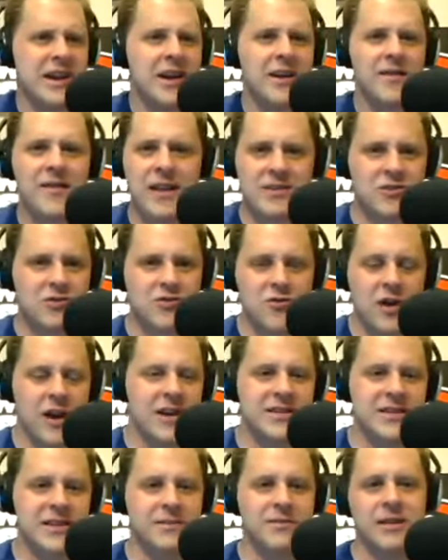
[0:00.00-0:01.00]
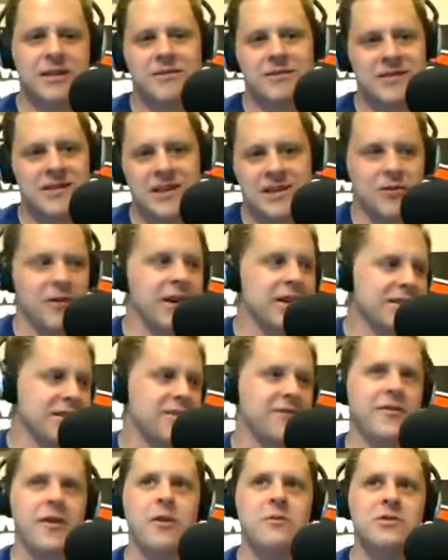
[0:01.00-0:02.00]
That's crazy. I'm like, it's not crazy. The
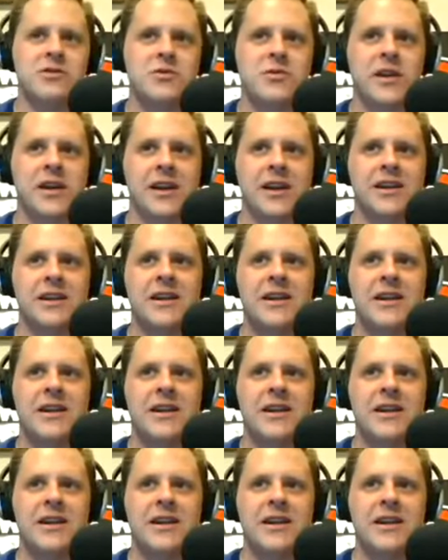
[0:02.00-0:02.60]
phone was ringing.